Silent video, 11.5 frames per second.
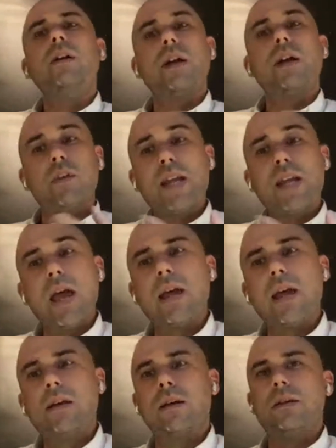every
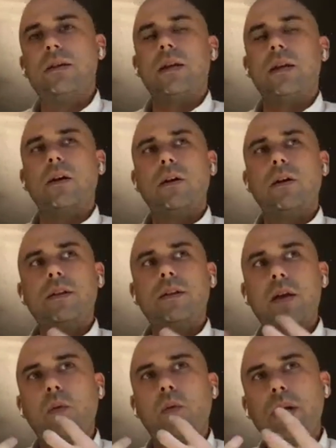day, and all they
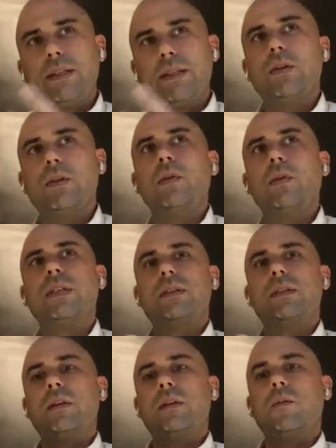want to do
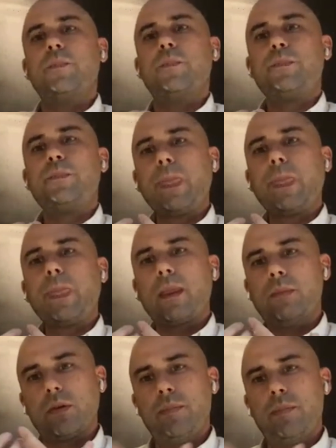is, you know,
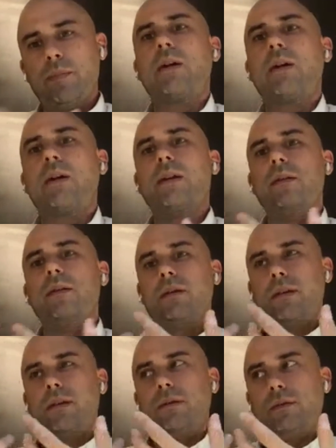build a better
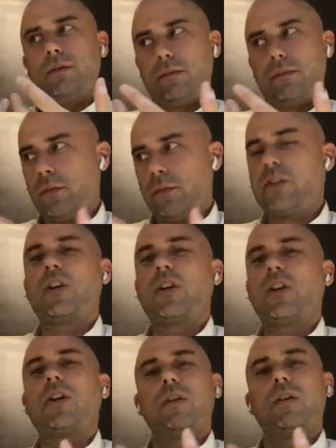and
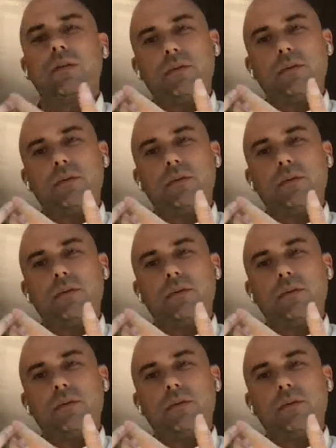richer,